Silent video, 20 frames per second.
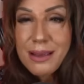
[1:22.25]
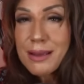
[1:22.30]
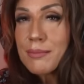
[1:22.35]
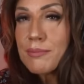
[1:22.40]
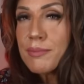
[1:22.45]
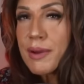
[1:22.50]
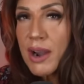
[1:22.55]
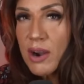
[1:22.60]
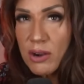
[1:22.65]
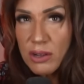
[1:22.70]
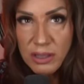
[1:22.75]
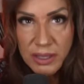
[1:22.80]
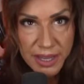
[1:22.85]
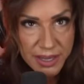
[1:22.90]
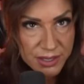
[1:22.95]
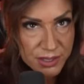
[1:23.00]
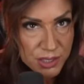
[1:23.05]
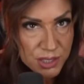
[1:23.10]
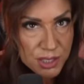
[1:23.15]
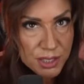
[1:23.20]
Merrill
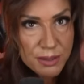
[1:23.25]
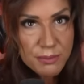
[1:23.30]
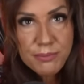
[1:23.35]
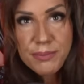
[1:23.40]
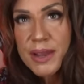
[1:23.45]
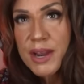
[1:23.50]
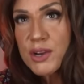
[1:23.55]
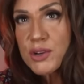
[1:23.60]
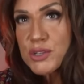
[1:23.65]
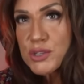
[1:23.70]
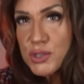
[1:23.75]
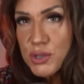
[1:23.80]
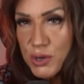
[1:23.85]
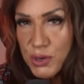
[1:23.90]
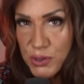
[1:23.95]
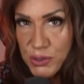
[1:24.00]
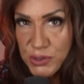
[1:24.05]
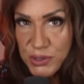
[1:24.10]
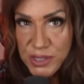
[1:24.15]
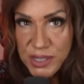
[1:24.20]
Lynch, Bear
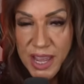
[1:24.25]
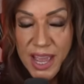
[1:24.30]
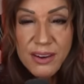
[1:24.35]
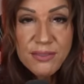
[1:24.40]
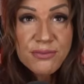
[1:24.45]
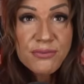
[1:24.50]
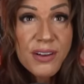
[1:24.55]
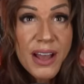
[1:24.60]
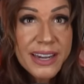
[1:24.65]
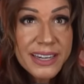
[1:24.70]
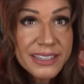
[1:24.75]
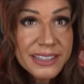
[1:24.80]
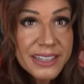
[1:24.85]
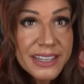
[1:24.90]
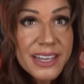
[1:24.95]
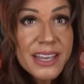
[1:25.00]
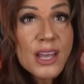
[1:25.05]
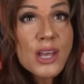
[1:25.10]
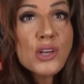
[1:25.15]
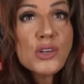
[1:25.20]
Stearns, and
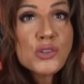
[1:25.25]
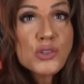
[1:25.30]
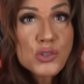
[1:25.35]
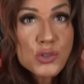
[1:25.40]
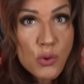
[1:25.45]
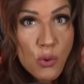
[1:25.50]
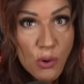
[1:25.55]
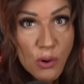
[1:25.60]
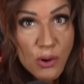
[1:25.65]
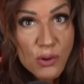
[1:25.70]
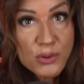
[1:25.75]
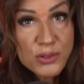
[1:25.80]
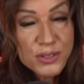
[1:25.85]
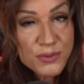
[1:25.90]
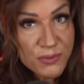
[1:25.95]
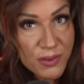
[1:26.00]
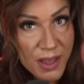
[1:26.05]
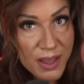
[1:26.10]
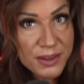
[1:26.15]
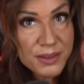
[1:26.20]
finally, Soros
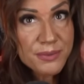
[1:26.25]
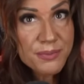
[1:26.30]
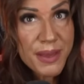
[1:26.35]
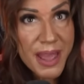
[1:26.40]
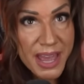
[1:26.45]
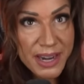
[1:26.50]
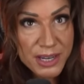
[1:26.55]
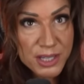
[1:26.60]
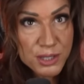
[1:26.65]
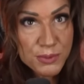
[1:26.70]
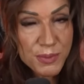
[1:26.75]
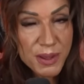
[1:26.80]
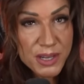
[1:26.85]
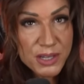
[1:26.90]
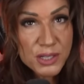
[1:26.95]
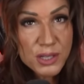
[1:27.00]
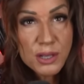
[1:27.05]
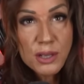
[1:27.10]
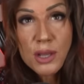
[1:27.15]
Fund Management.